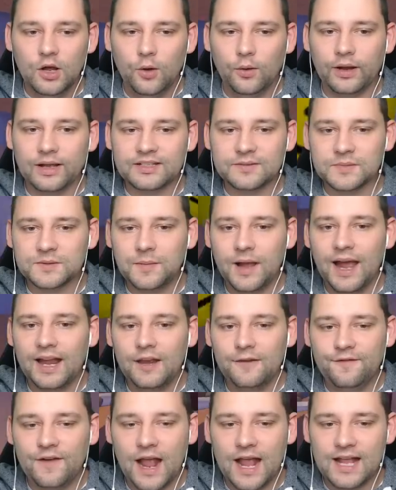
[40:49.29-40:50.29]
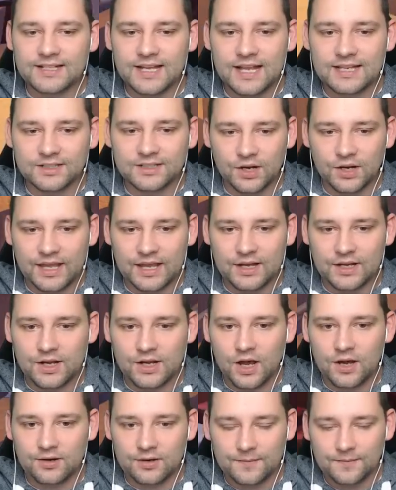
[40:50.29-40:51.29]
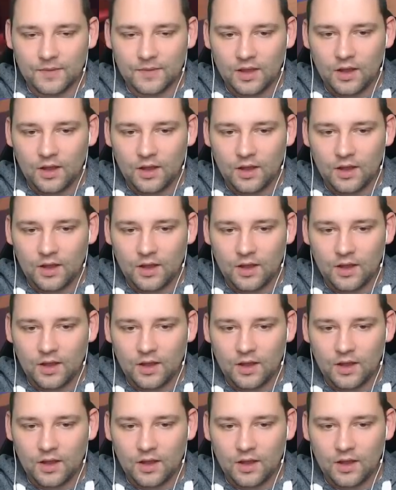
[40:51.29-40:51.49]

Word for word: We got some smiley faces, looking good.